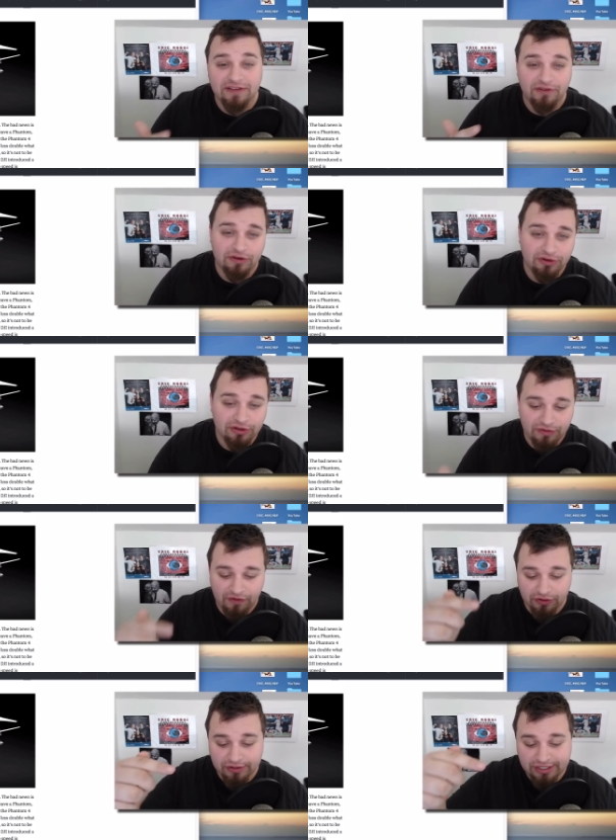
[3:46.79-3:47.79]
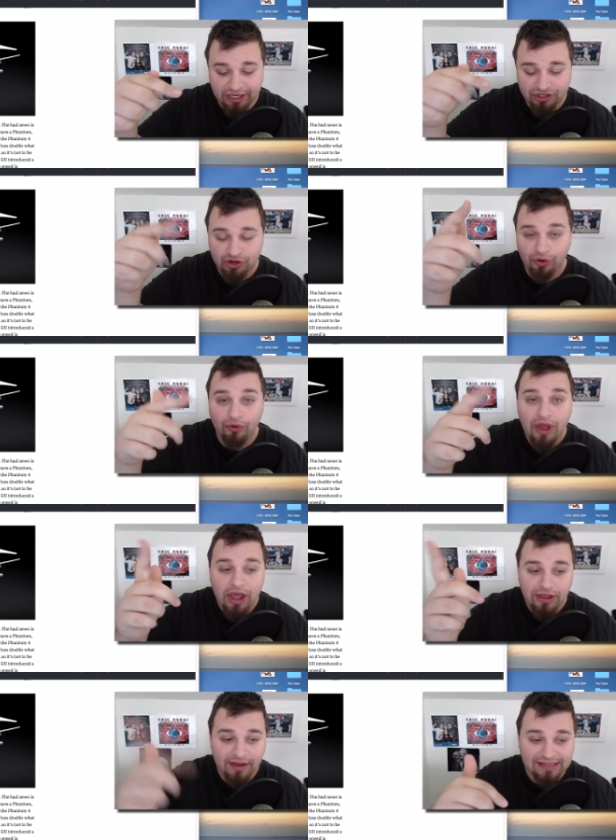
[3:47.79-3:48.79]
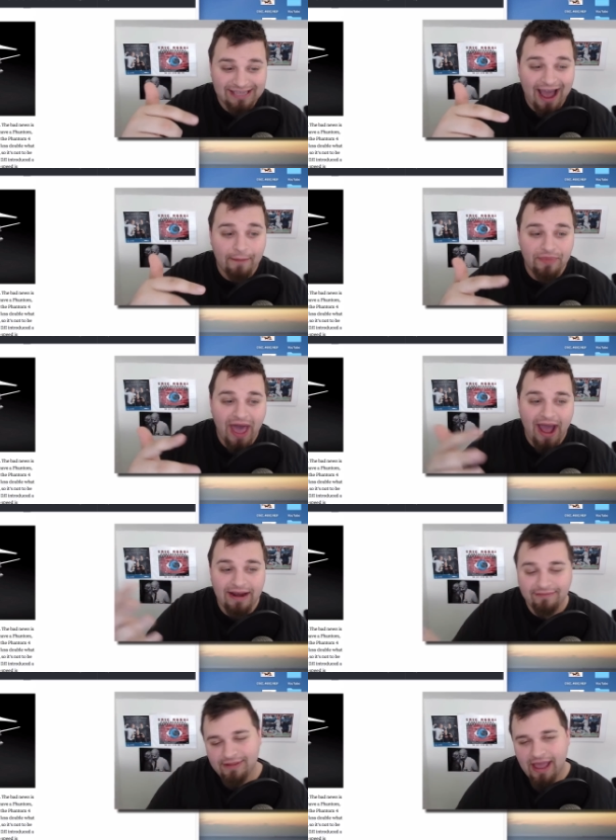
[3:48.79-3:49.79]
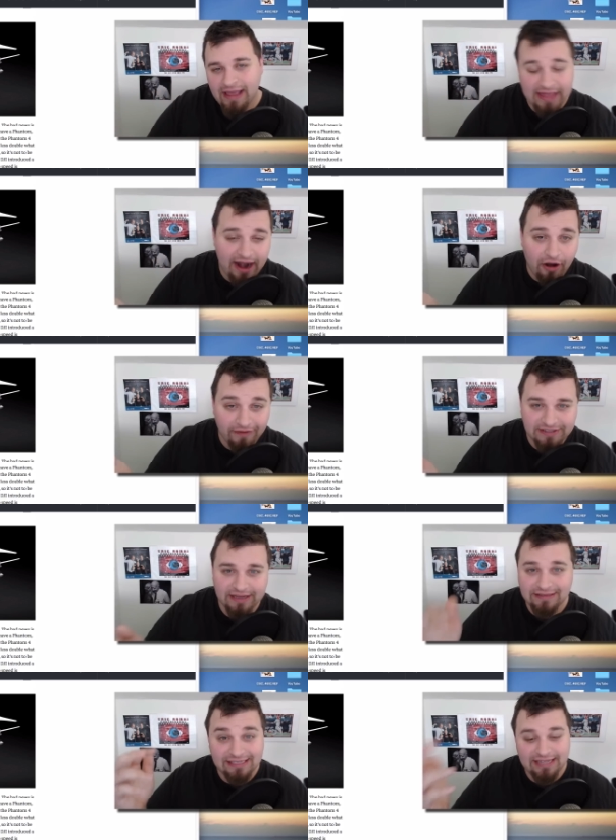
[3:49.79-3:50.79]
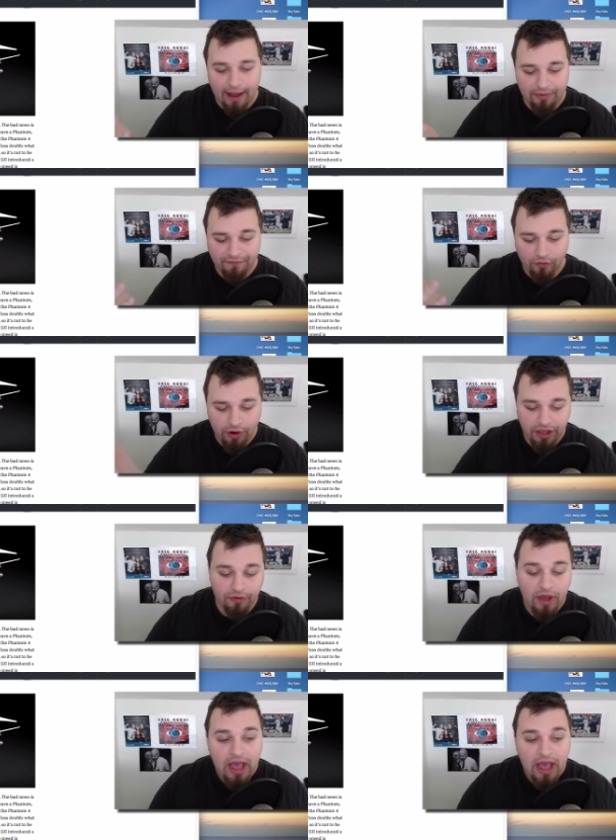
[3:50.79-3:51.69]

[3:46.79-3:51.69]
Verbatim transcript: If you're losing control, you can tap that and that'll all of a sudden stop it for you.